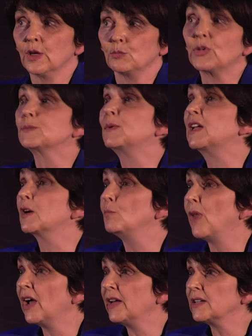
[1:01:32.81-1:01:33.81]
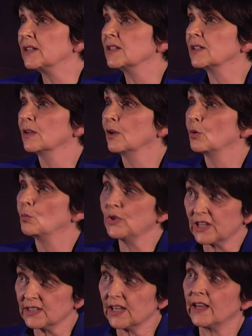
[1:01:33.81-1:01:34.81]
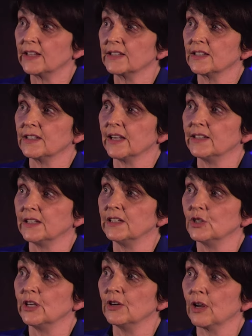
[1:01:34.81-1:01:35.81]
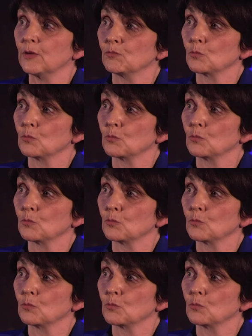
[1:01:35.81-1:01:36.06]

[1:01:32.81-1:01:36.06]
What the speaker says: must be combined with the sciences and engineering.